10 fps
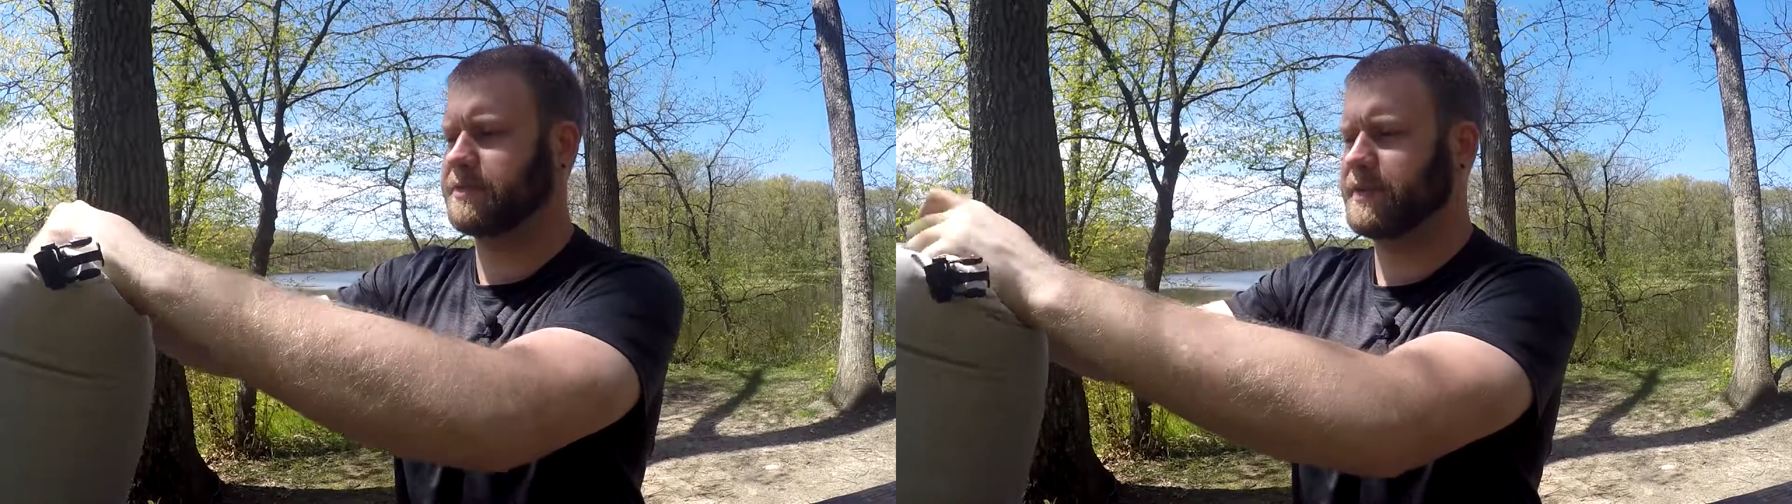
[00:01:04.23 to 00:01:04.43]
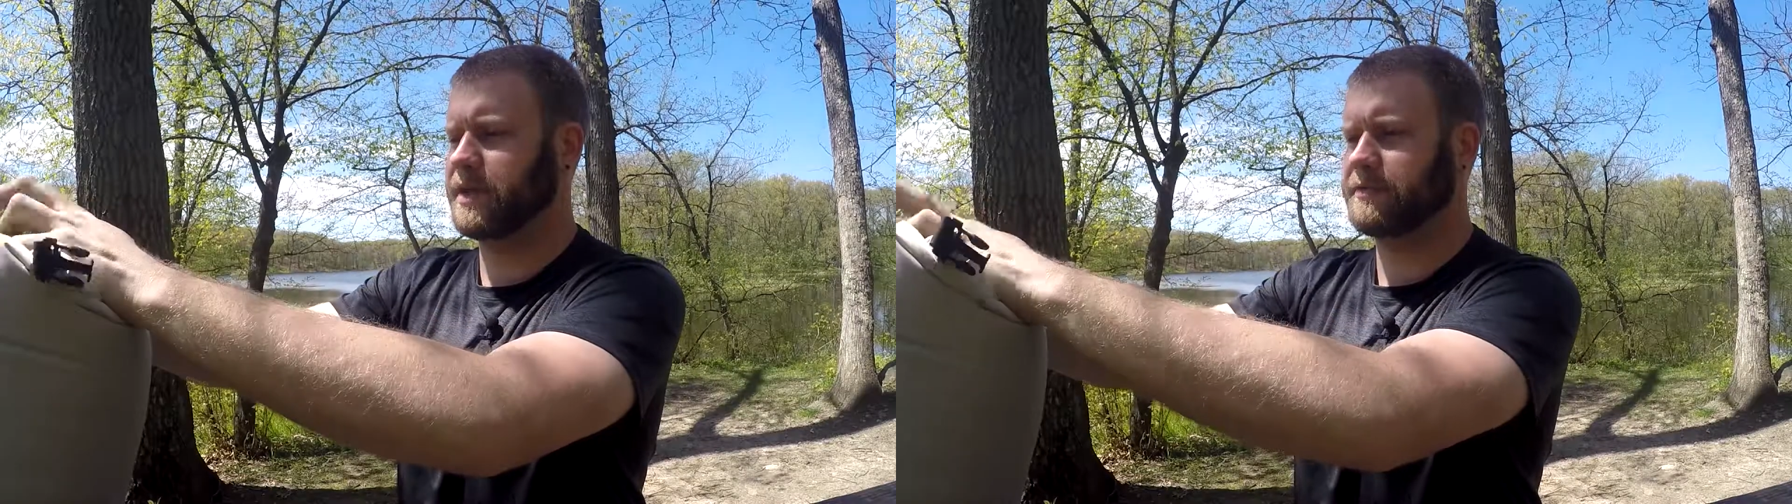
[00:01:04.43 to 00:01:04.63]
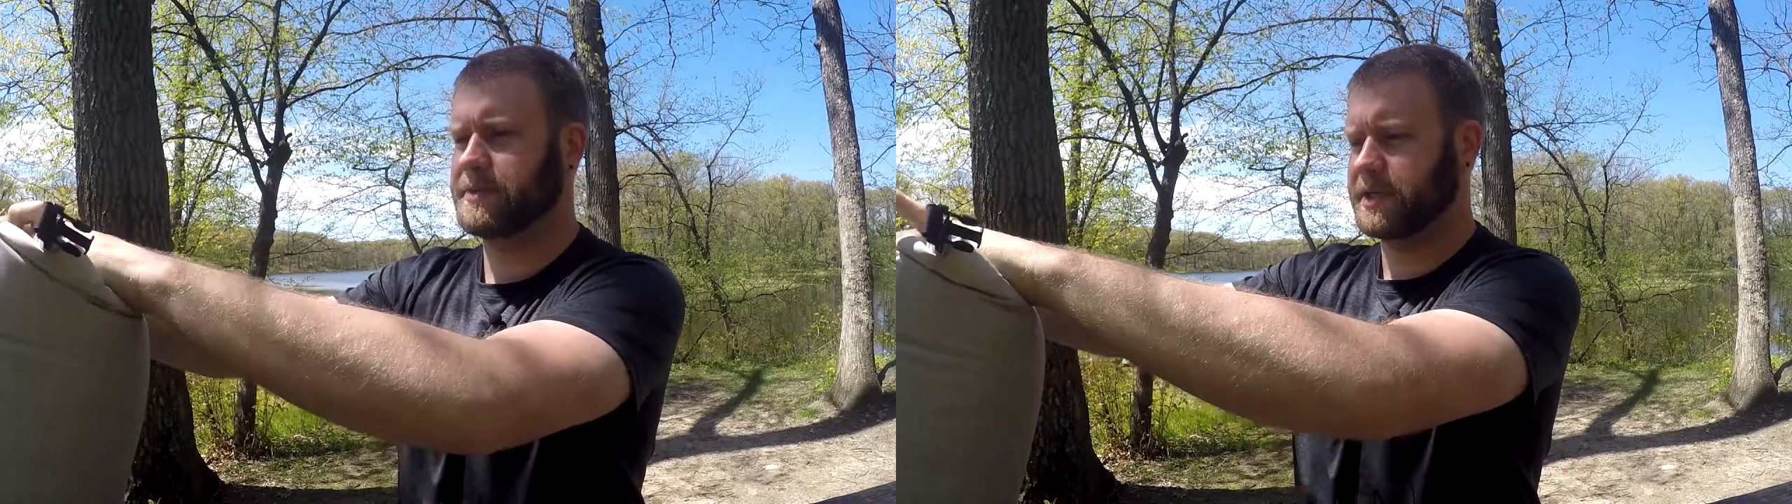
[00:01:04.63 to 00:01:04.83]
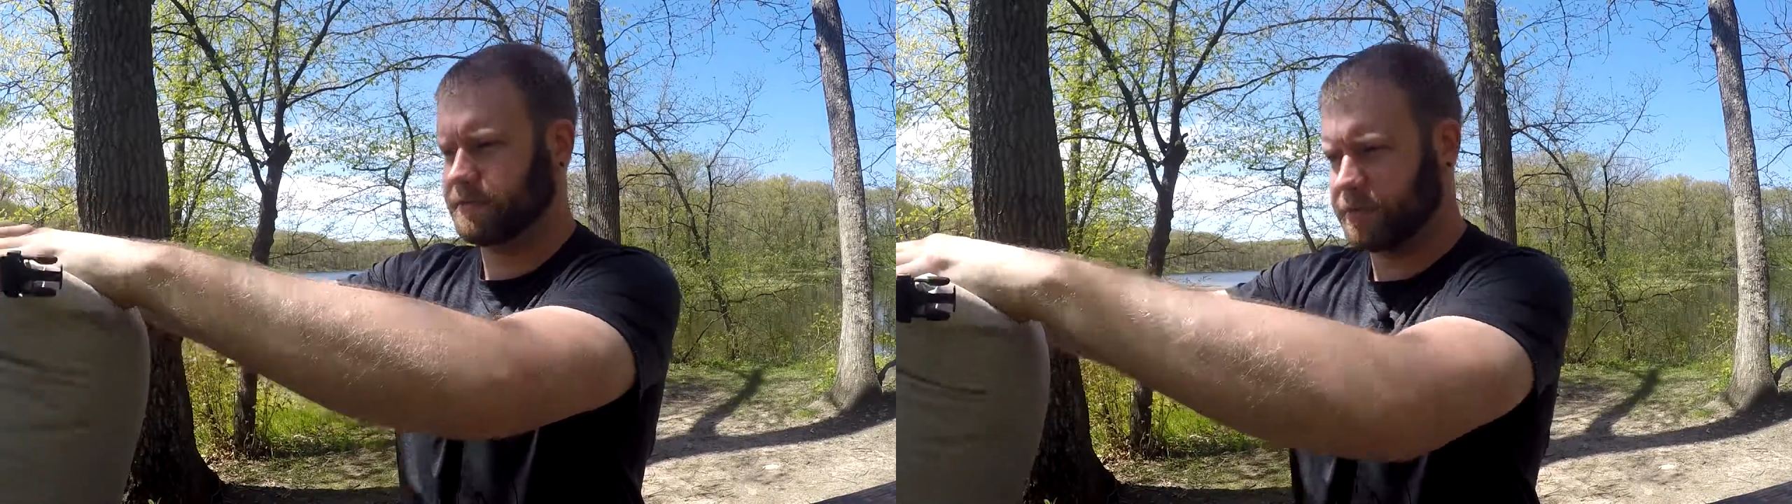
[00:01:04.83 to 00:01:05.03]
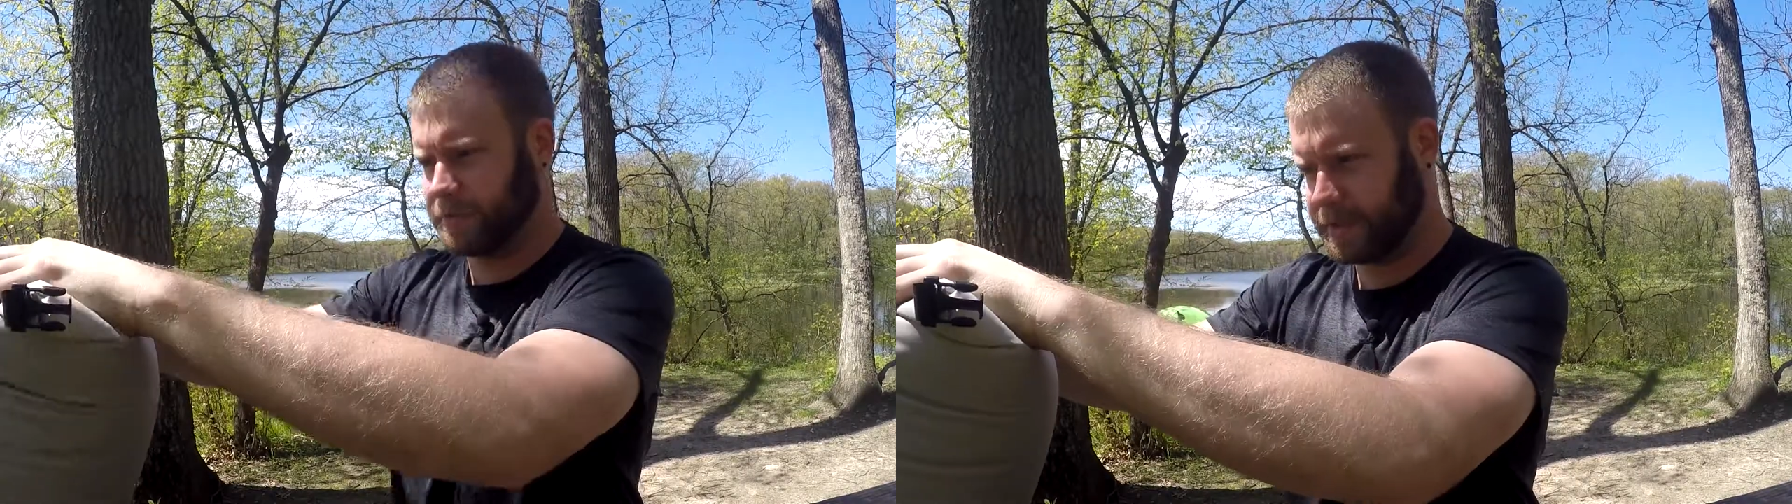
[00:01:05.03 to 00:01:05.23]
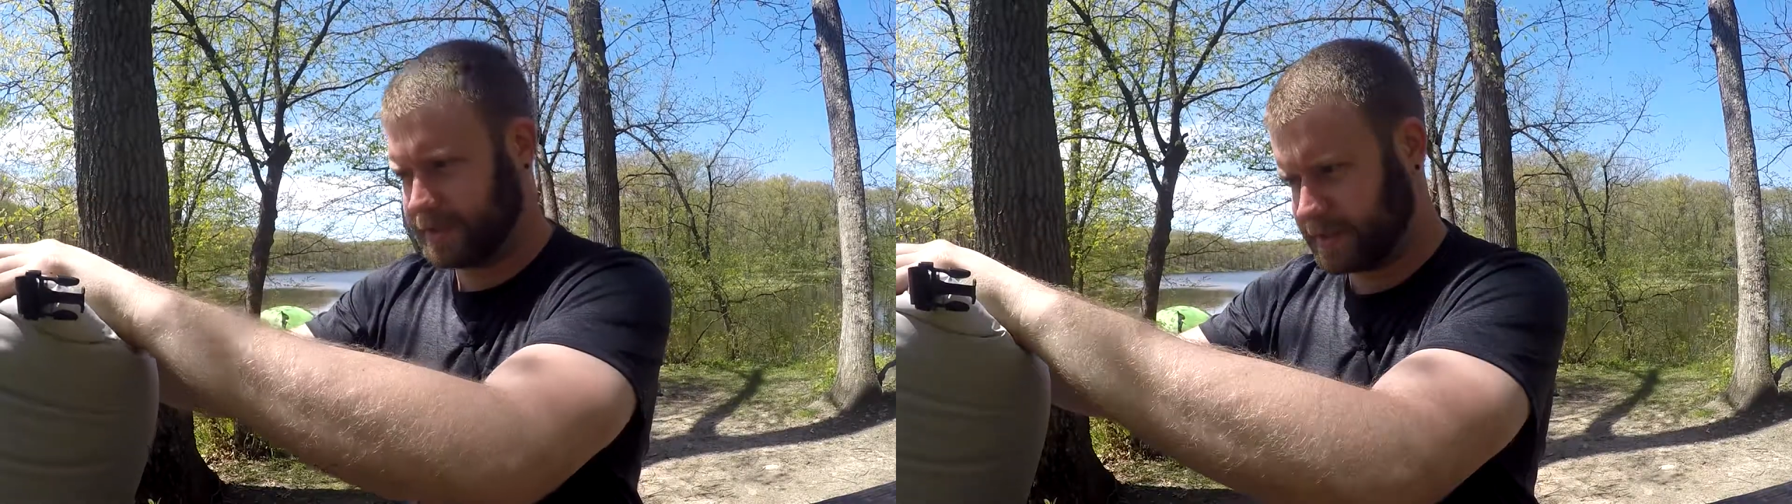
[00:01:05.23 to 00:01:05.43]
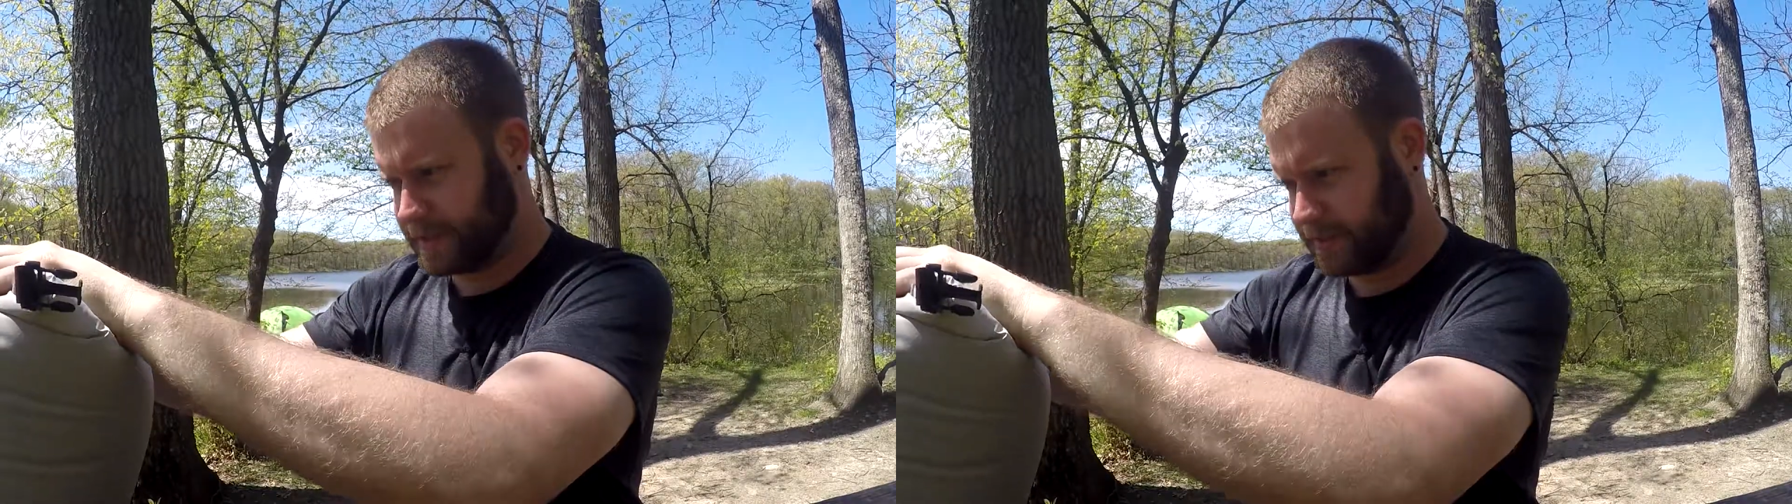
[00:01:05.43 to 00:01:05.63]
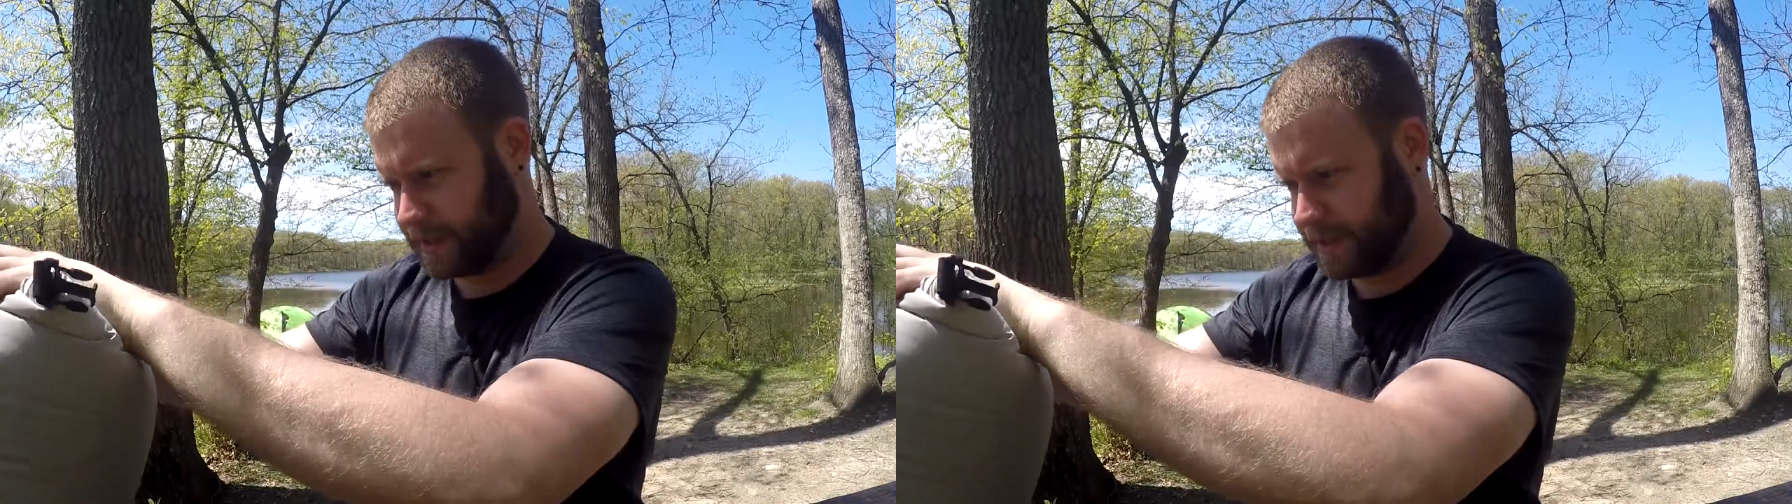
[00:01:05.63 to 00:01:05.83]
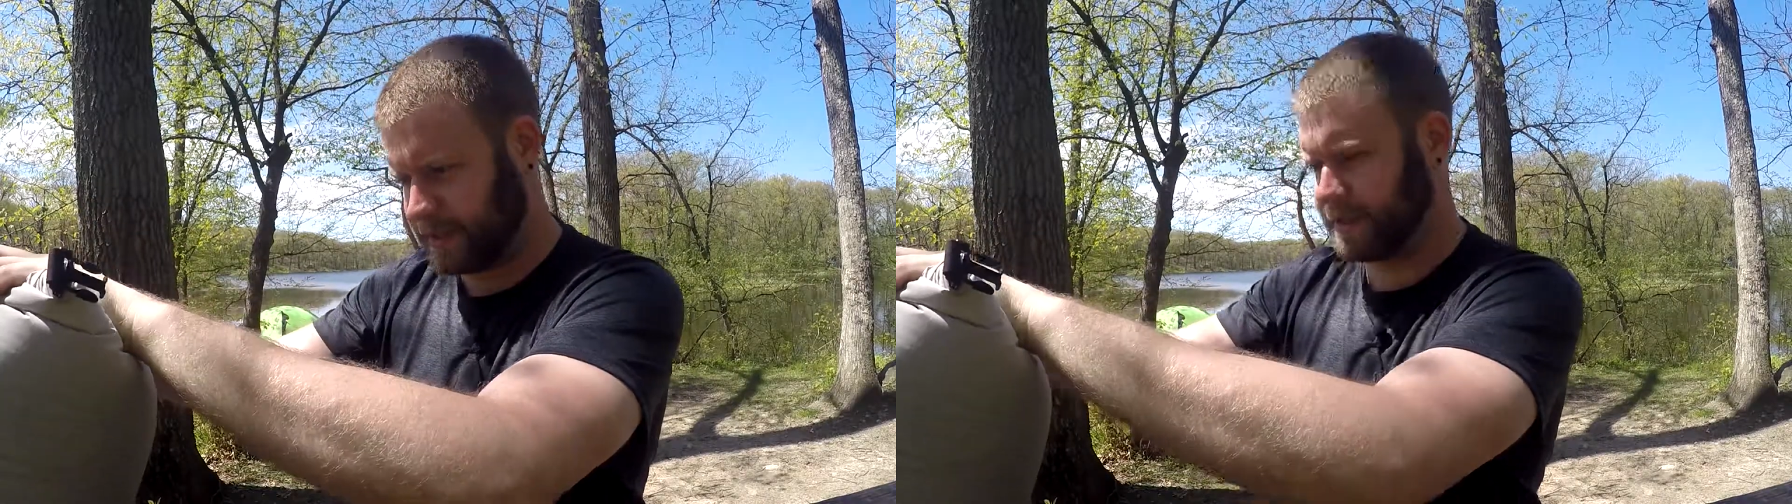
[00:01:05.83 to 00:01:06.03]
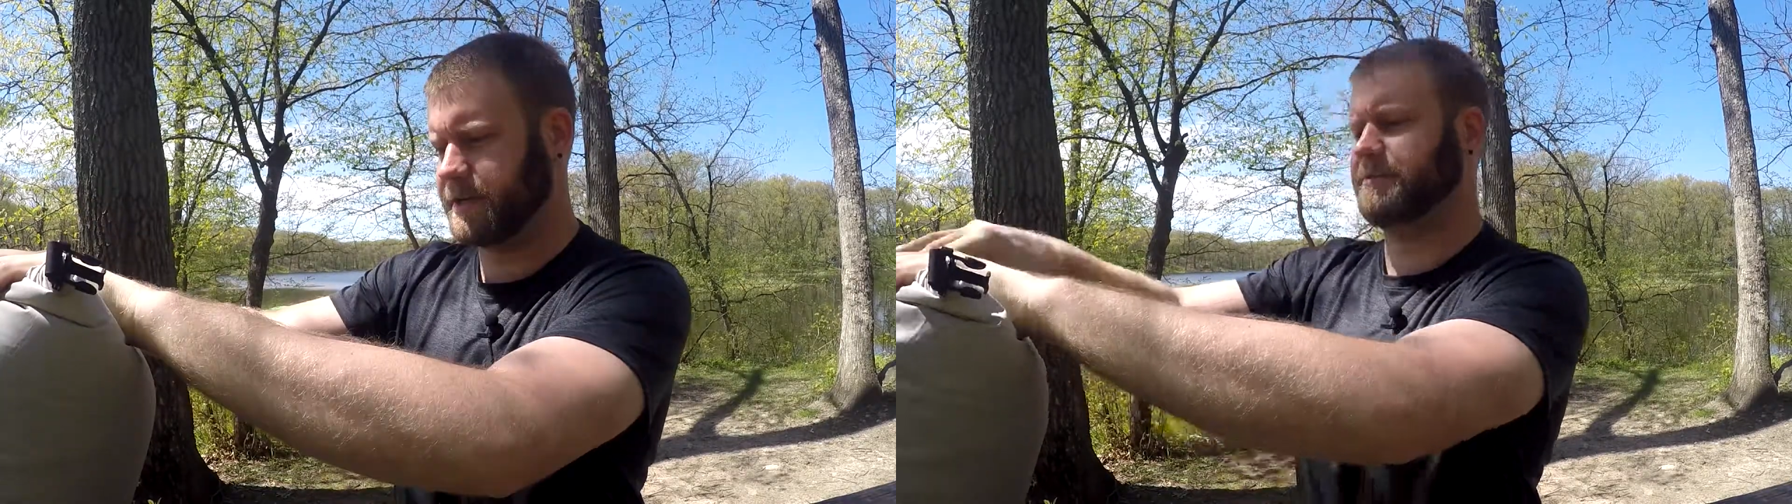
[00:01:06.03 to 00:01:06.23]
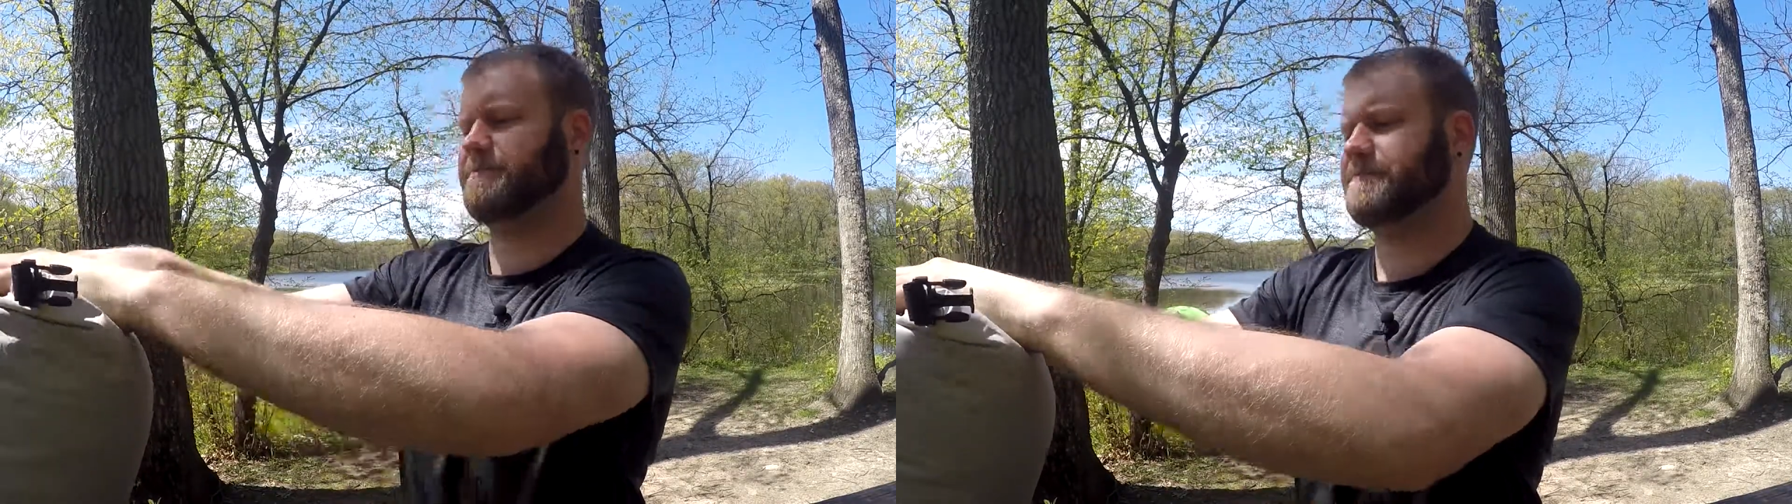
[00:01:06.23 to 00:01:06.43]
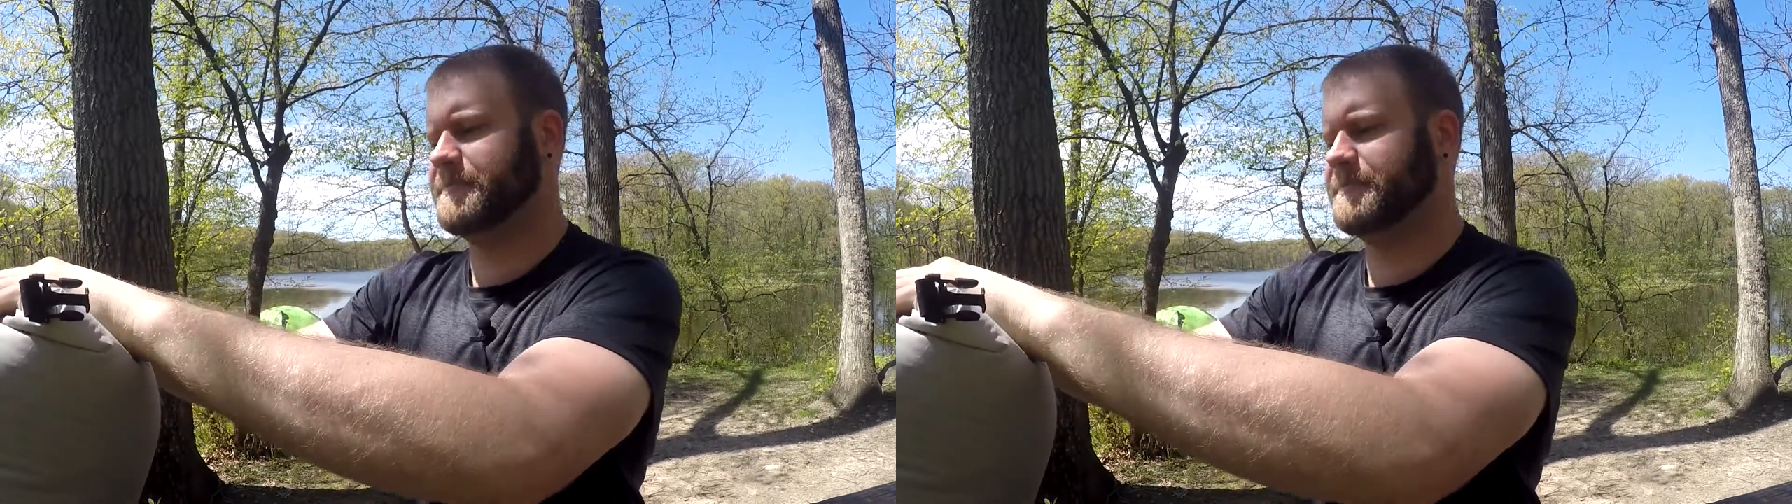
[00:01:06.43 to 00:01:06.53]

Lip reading: know, a valve would be good for, but you can still get the air out.